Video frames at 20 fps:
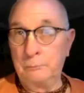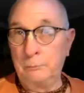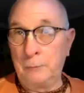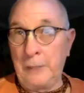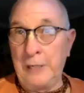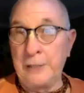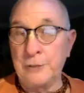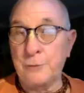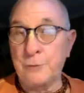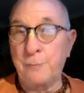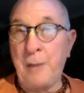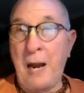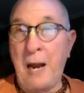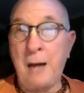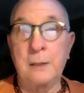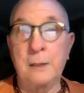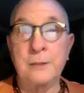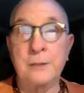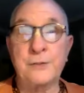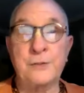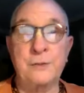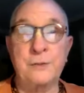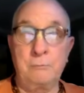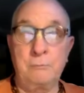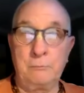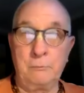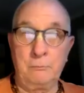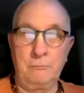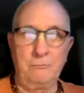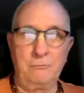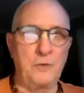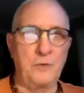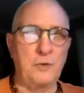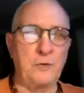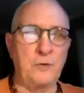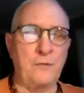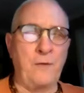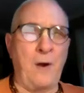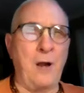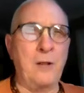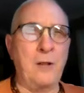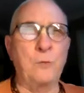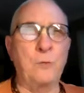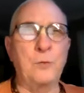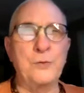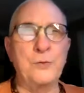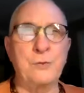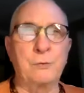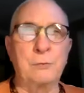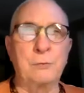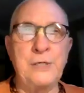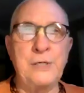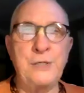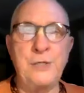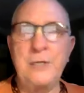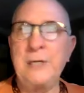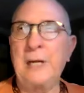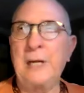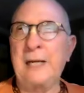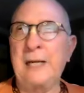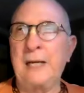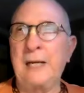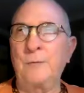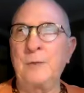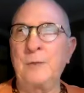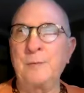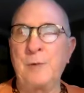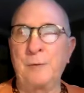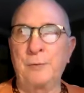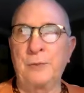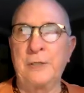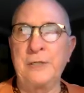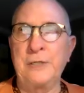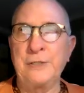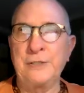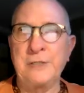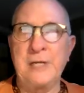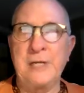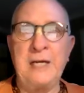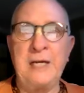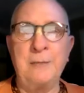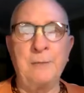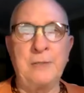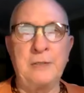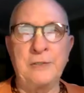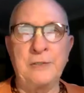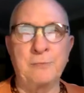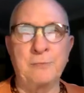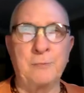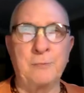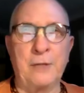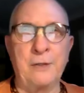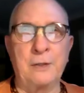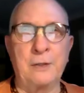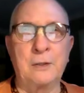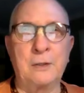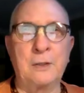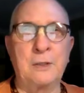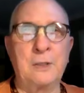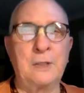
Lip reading: his parents, his father was a rishi, I can't remember his name, and his mother,